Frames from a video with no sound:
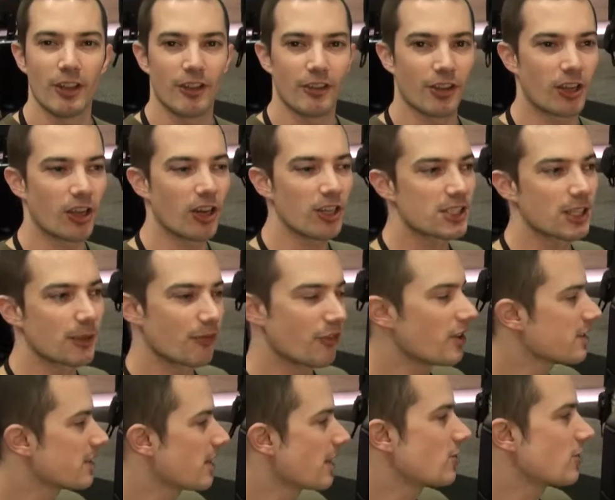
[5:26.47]
The concept for
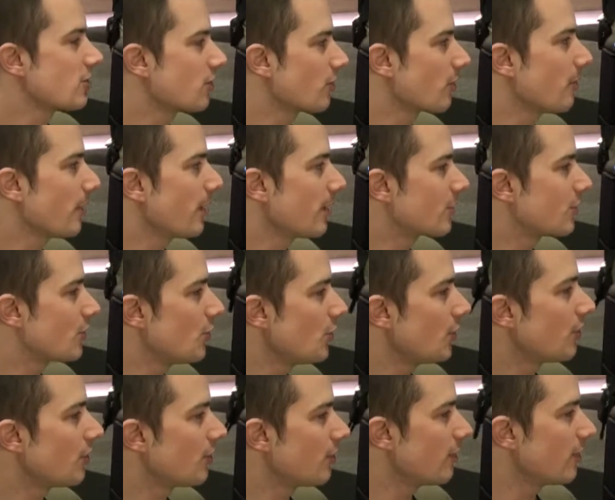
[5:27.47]
this actually took about 2
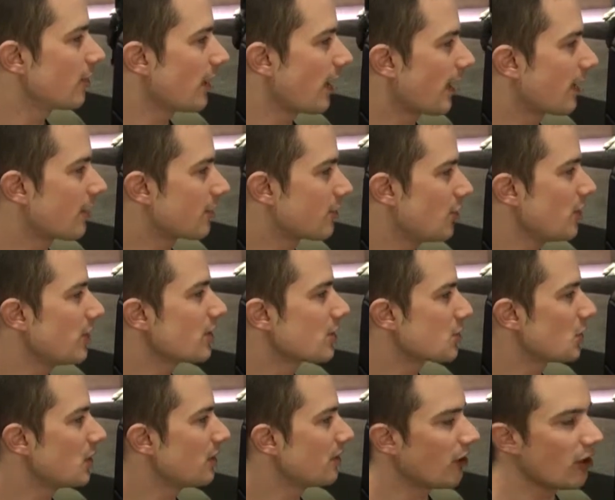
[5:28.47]
years
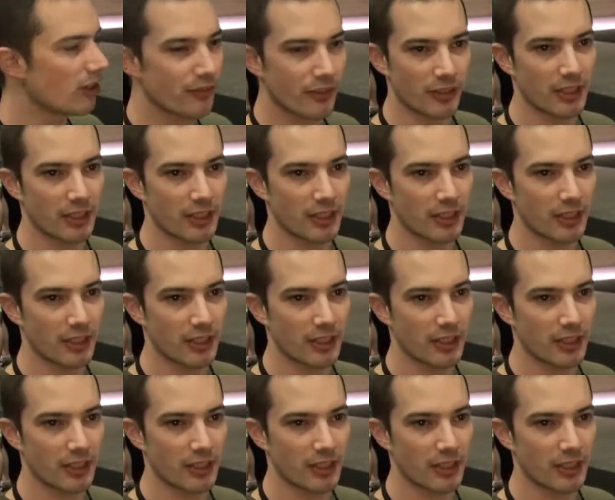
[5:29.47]
to evolve,